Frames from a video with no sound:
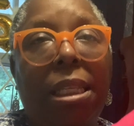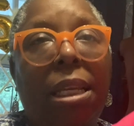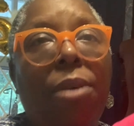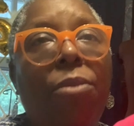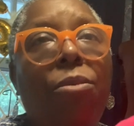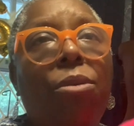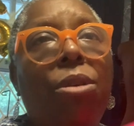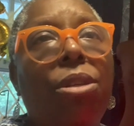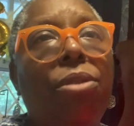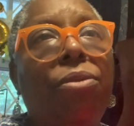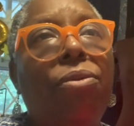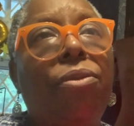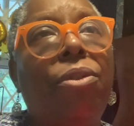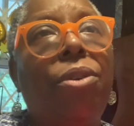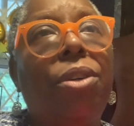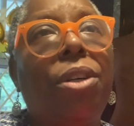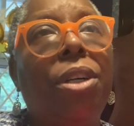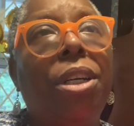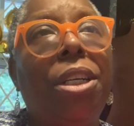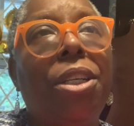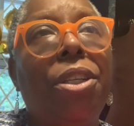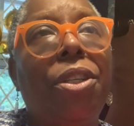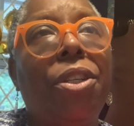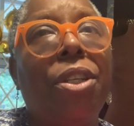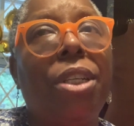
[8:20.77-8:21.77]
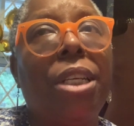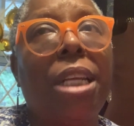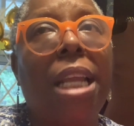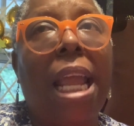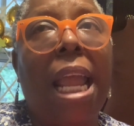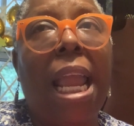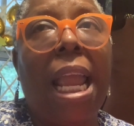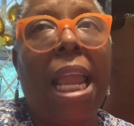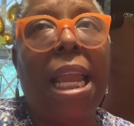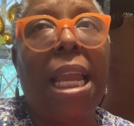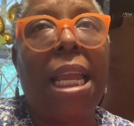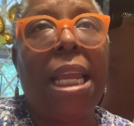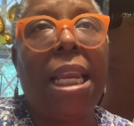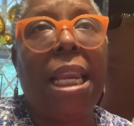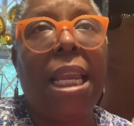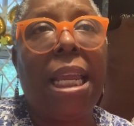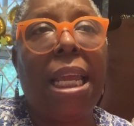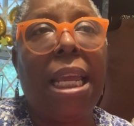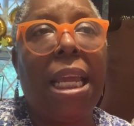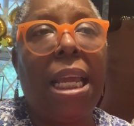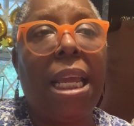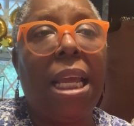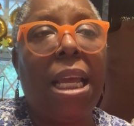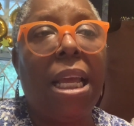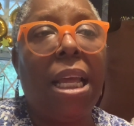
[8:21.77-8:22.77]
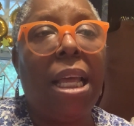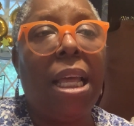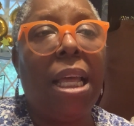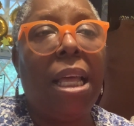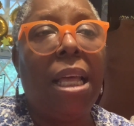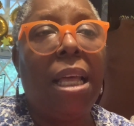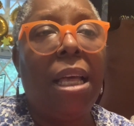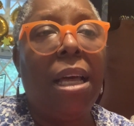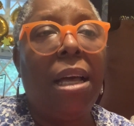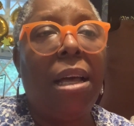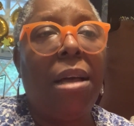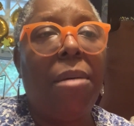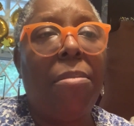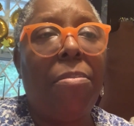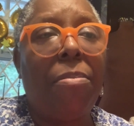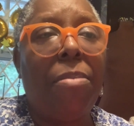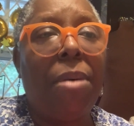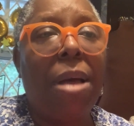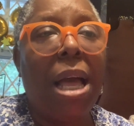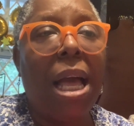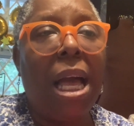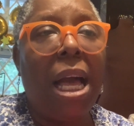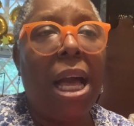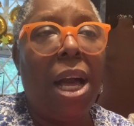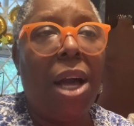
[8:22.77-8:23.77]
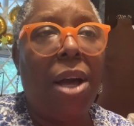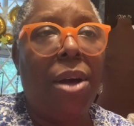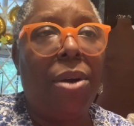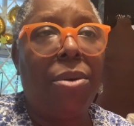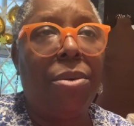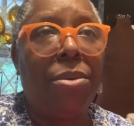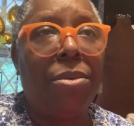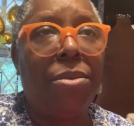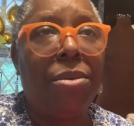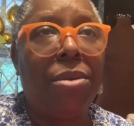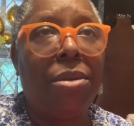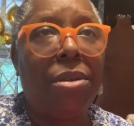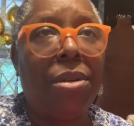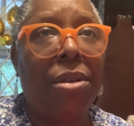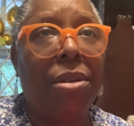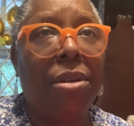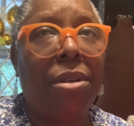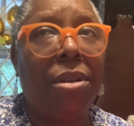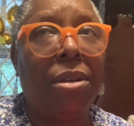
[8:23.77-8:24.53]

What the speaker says: It was $4.80 a pound,